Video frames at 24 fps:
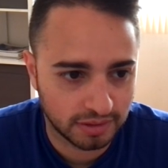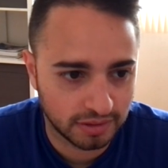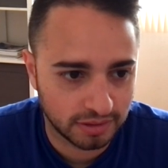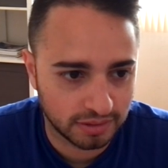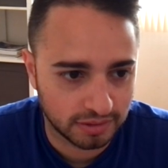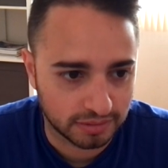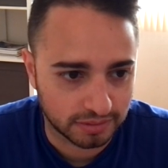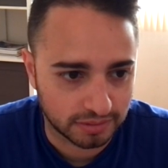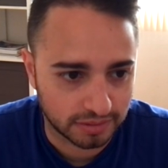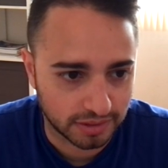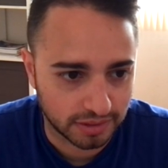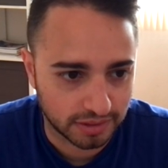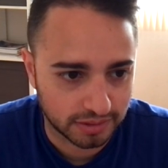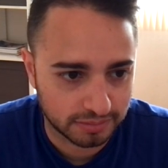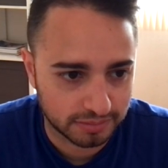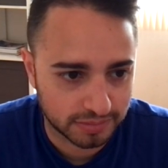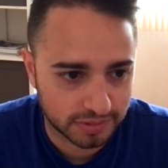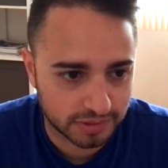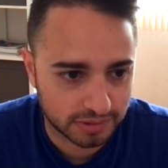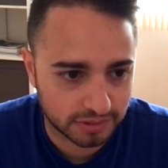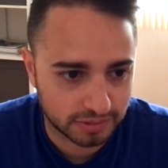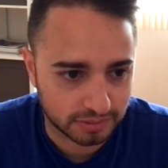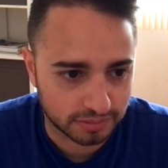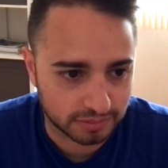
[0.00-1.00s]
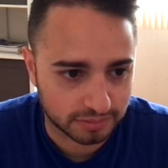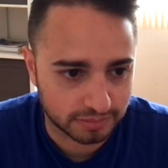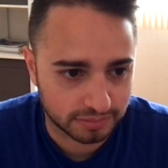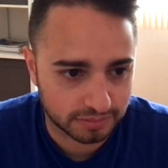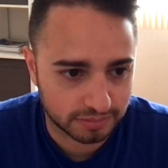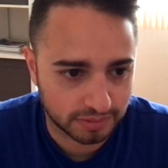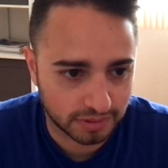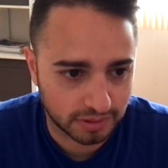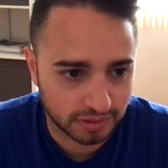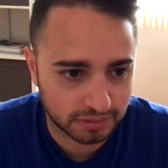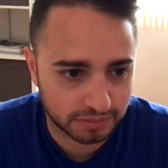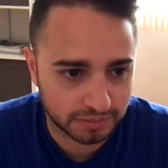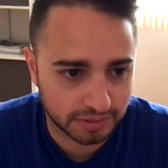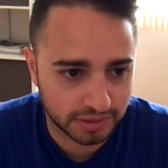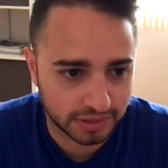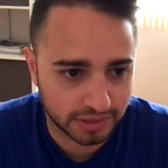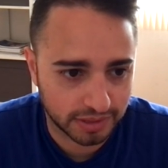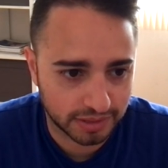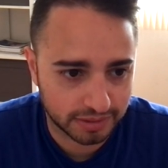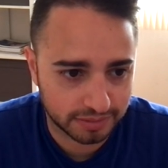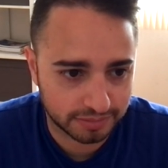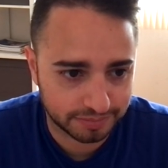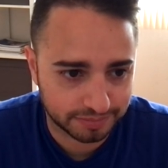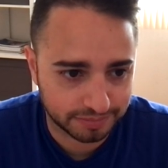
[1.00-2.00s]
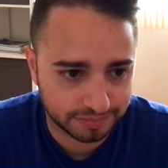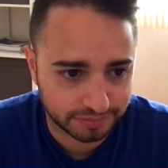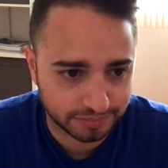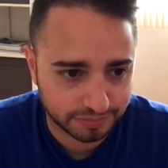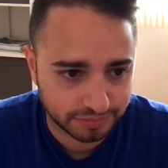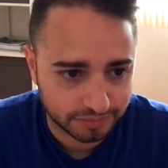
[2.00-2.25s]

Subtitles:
Okay, so following that,